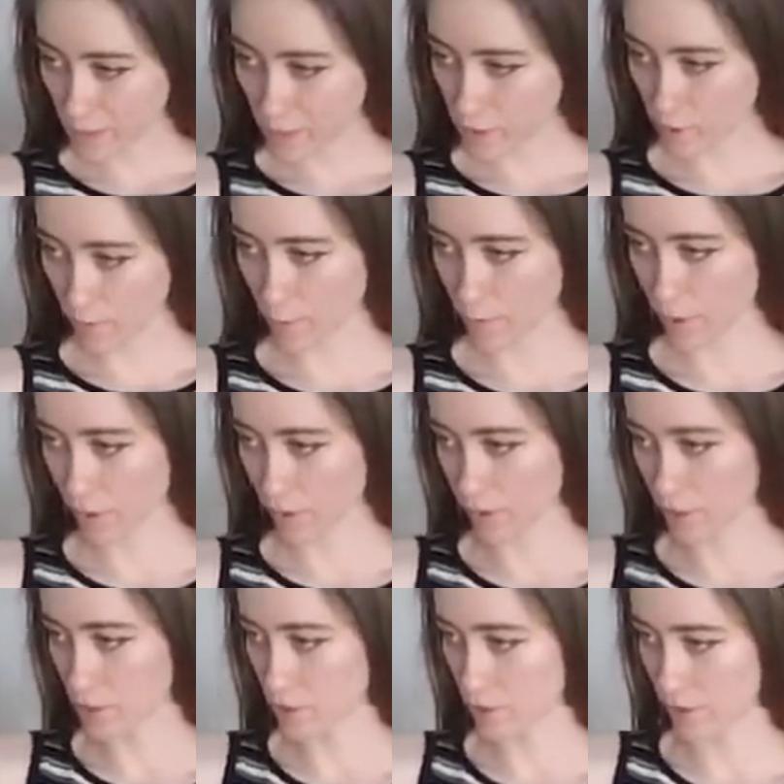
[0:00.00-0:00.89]
Remember the
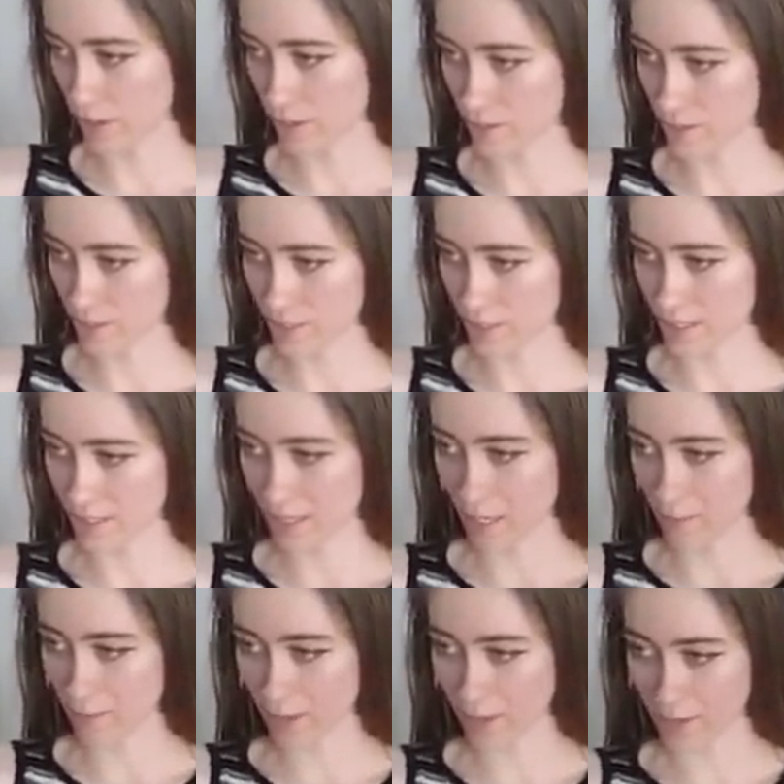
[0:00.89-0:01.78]
early 2000s thin
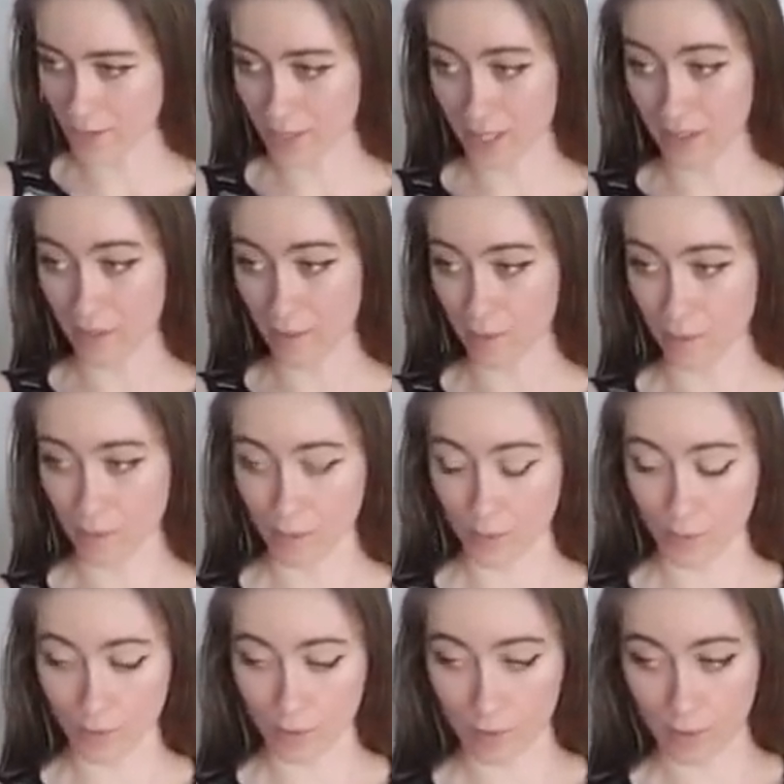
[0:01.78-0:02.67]
eyebrows? Yeah, that would have
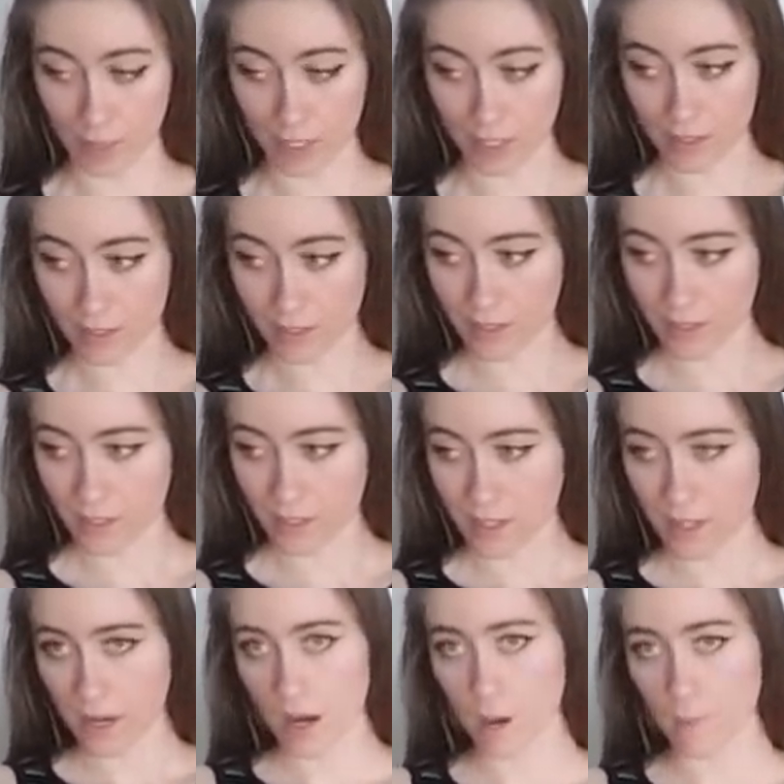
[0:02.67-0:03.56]
ruined me.
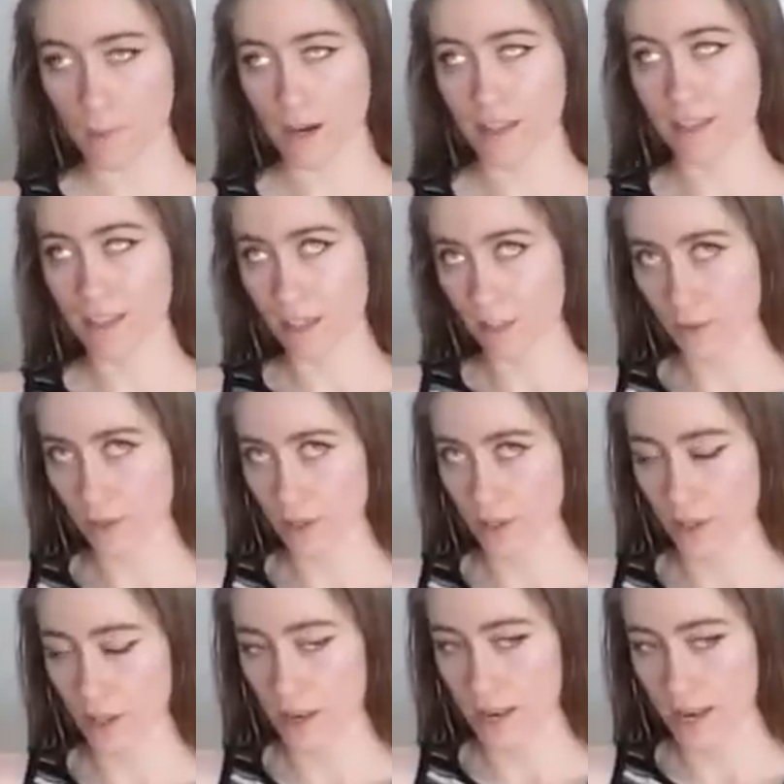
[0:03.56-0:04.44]
Um, but I think
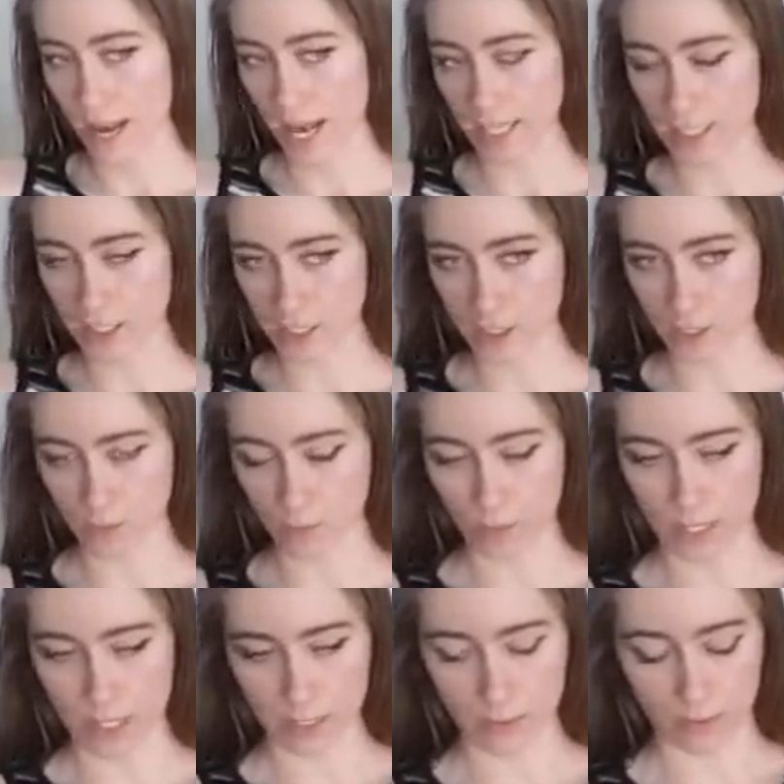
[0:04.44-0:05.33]
next
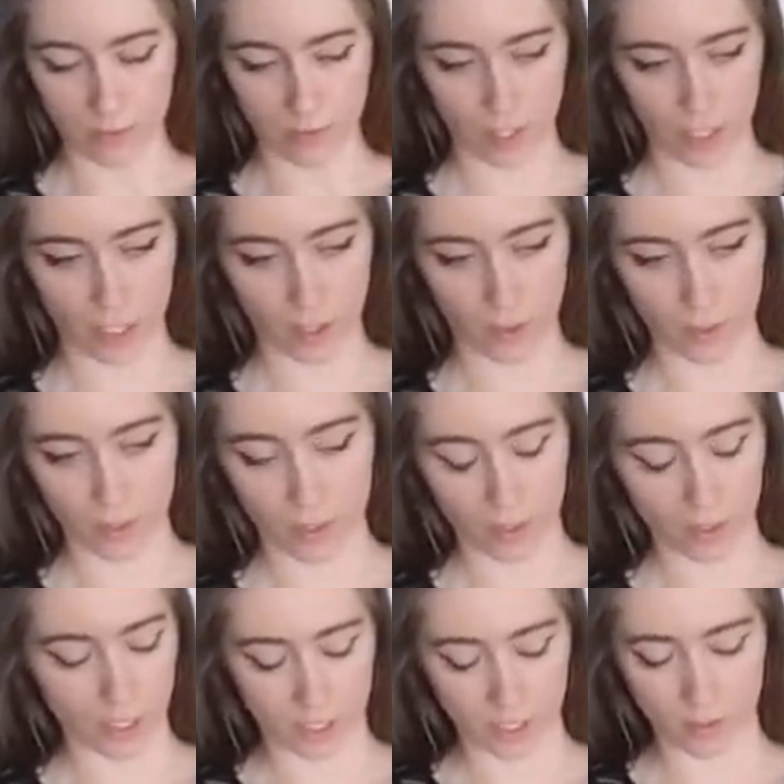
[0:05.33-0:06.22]
week, whenever I go in,
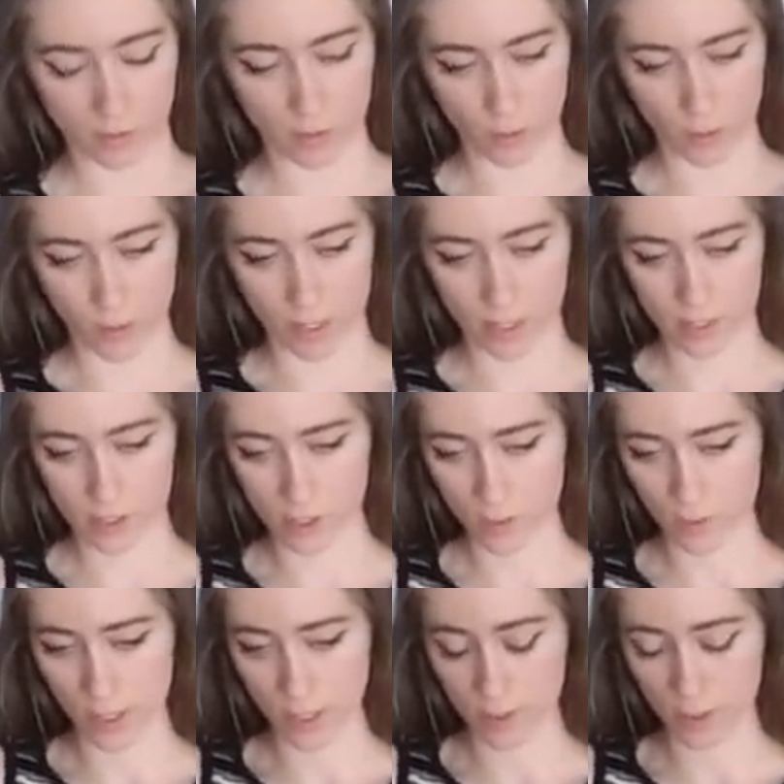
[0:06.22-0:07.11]
or like in a few weeks,
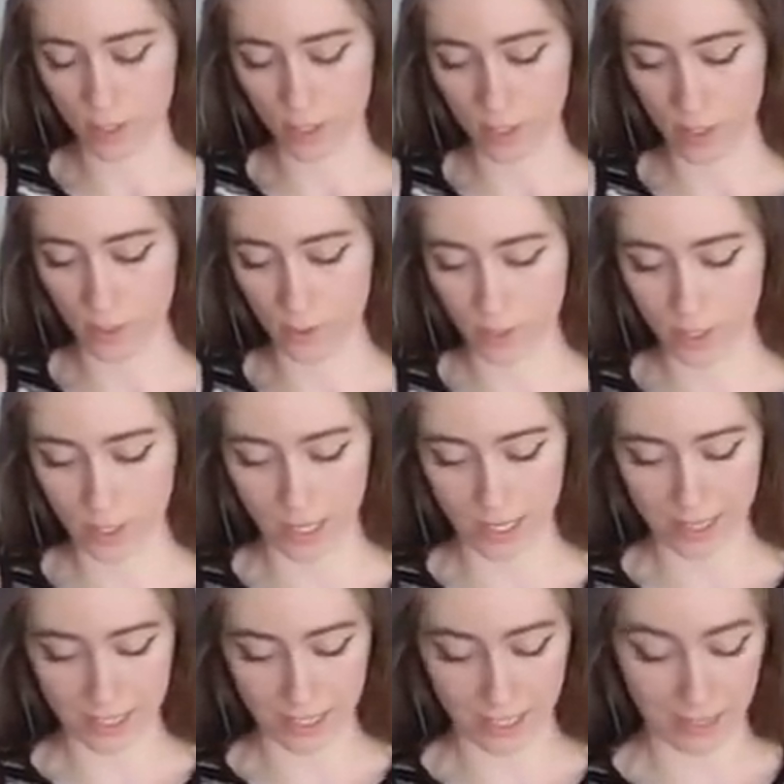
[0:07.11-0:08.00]
two weeks when I go in, I
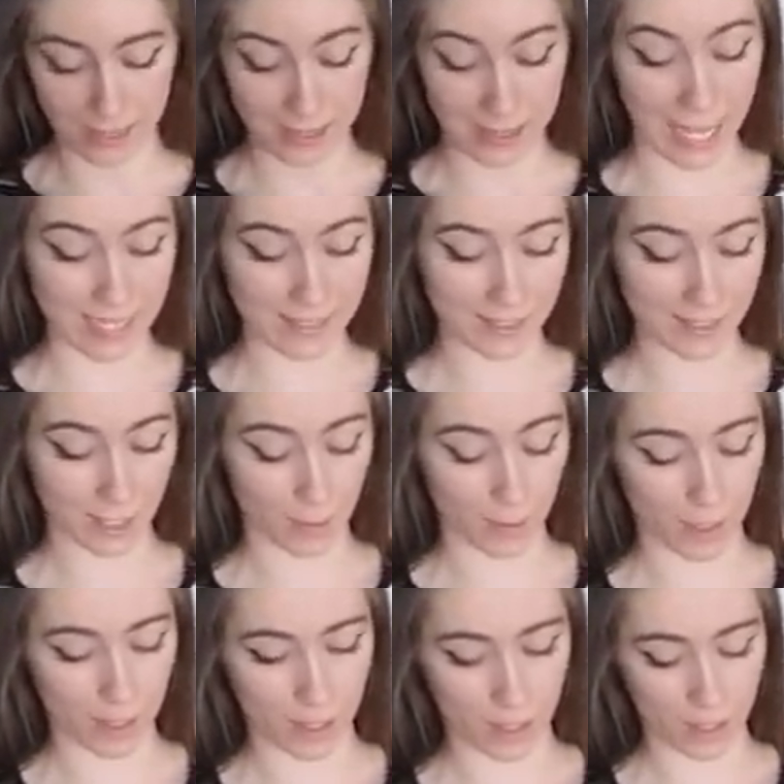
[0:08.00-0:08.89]
think that's going
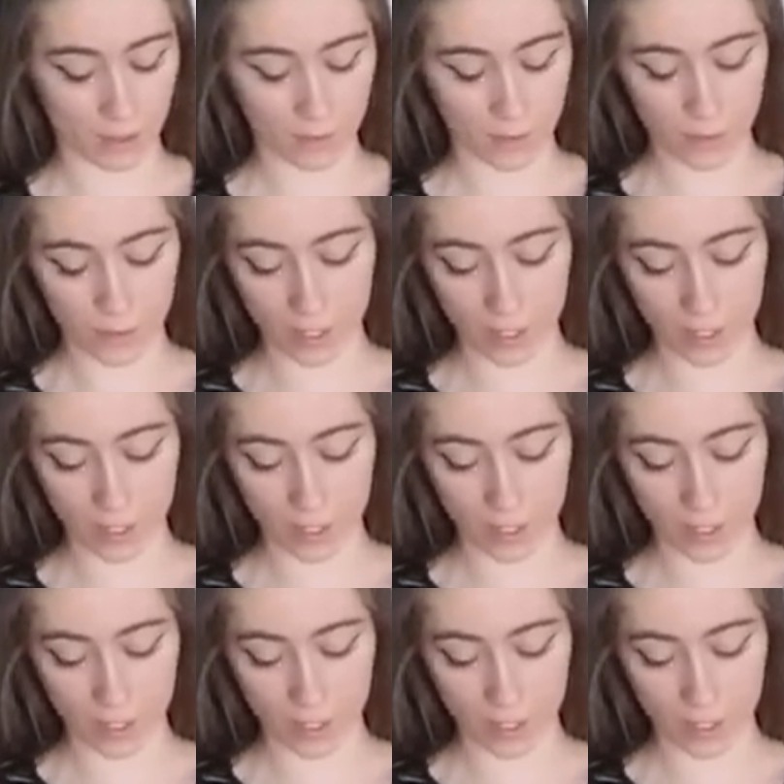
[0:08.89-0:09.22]
to be the interview